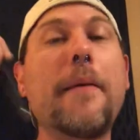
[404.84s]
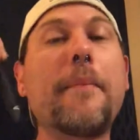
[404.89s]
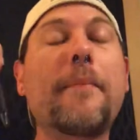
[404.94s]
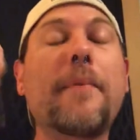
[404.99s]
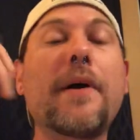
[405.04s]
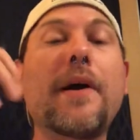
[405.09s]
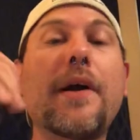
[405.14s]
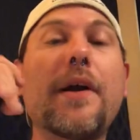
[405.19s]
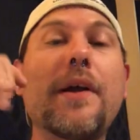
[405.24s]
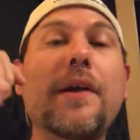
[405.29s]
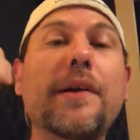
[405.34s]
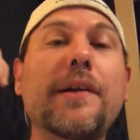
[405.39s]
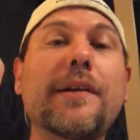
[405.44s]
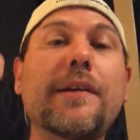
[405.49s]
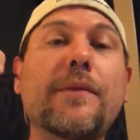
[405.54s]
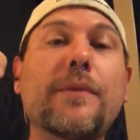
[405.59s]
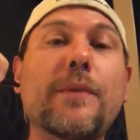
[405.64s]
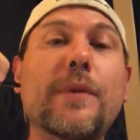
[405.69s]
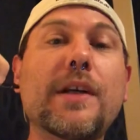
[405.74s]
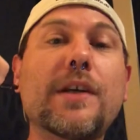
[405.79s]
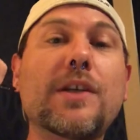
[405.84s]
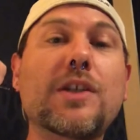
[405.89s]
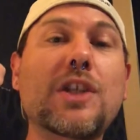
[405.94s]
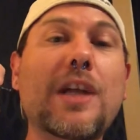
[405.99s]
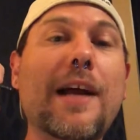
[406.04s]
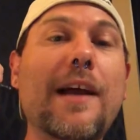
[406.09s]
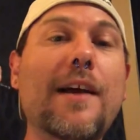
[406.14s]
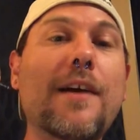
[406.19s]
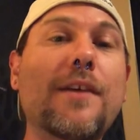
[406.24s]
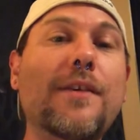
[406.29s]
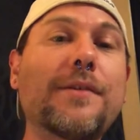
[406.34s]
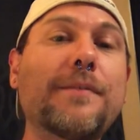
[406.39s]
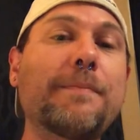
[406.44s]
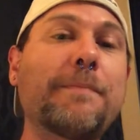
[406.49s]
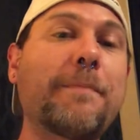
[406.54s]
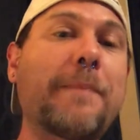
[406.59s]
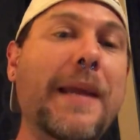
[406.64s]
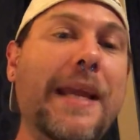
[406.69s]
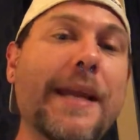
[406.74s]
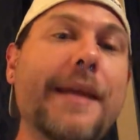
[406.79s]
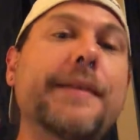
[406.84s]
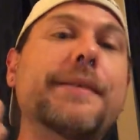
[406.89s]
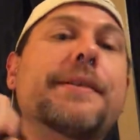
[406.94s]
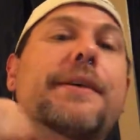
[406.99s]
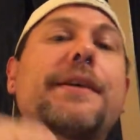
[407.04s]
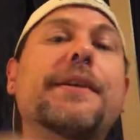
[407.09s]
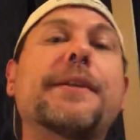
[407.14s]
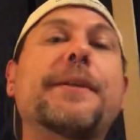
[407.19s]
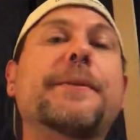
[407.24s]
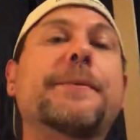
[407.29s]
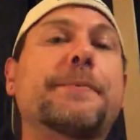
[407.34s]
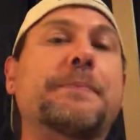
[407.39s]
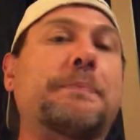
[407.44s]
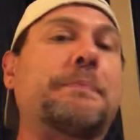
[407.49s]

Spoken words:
But when your child pees on you,